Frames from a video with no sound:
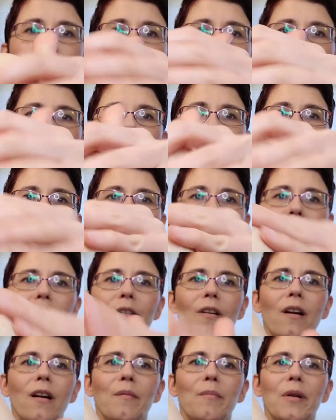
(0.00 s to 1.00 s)
bit of lather
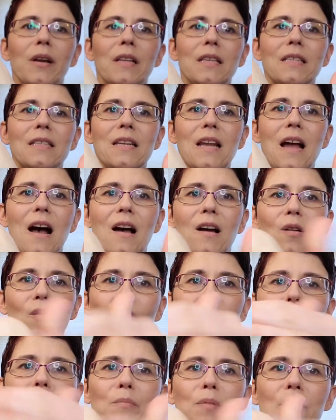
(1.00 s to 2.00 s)
on it, but it's not
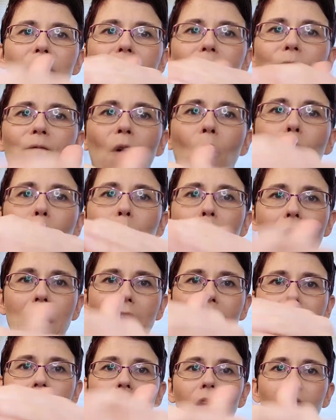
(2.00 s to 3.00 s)
going to be
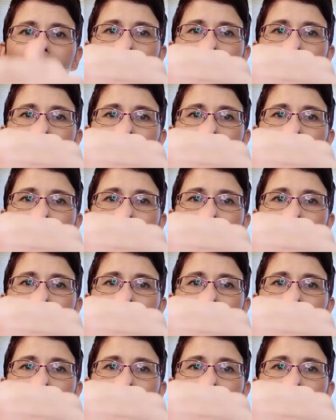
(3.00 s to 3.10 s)
foaming.